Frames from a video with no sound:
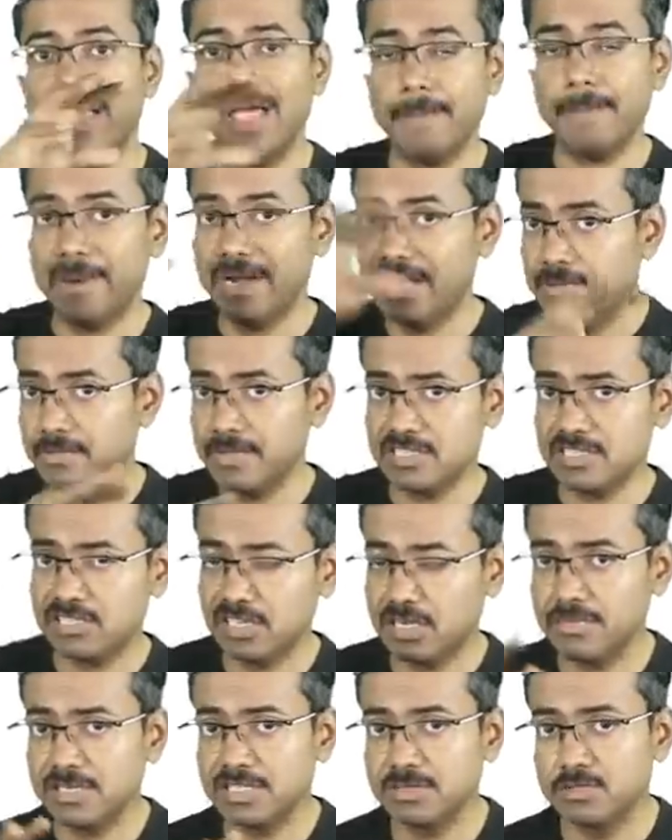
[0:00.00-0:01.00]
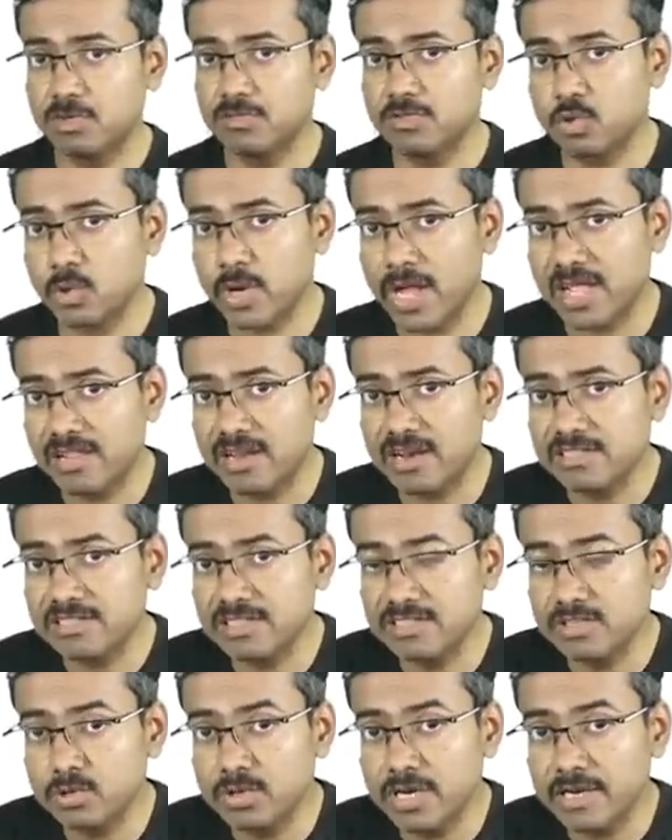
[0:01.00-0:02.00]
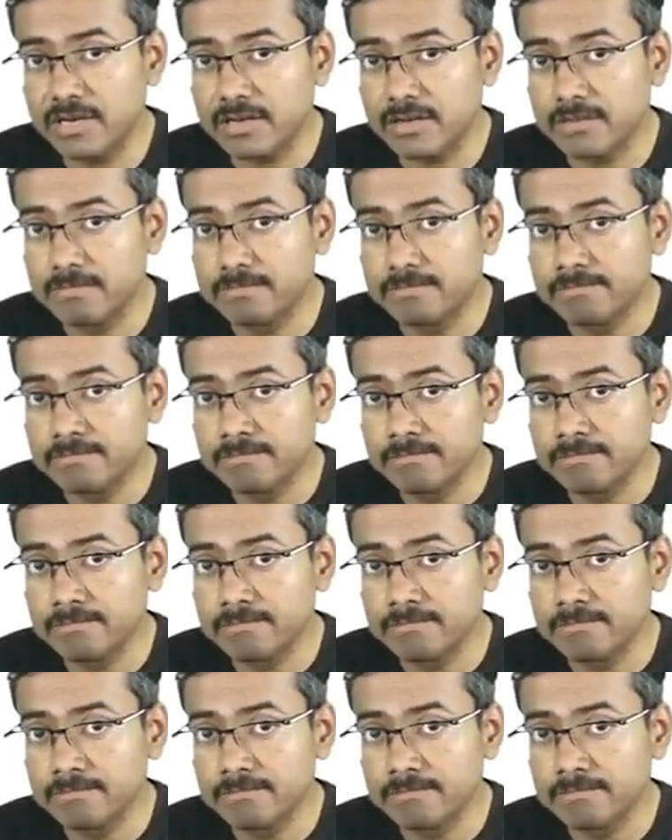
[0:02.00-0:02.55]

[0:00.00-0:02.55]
Epidermis, dermis move together as a unit.